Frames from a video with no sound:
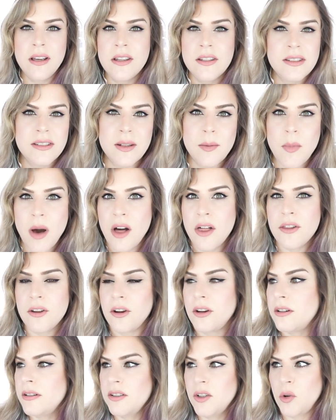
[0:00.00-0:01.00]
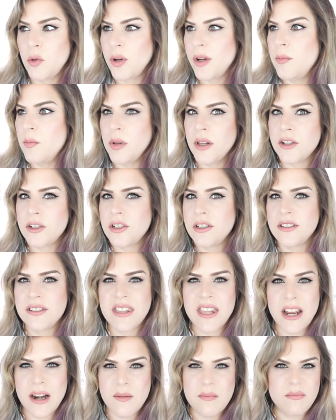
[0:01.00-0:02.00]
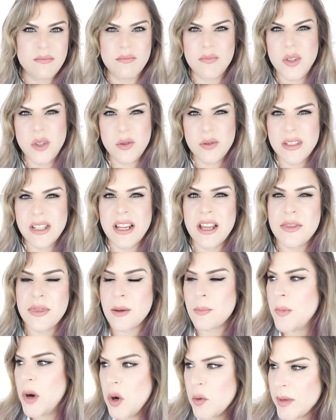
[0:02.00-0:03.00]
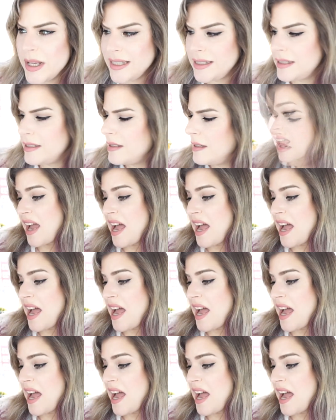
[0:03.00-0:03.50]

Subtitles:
some other cream blushes that I'm using at the moment.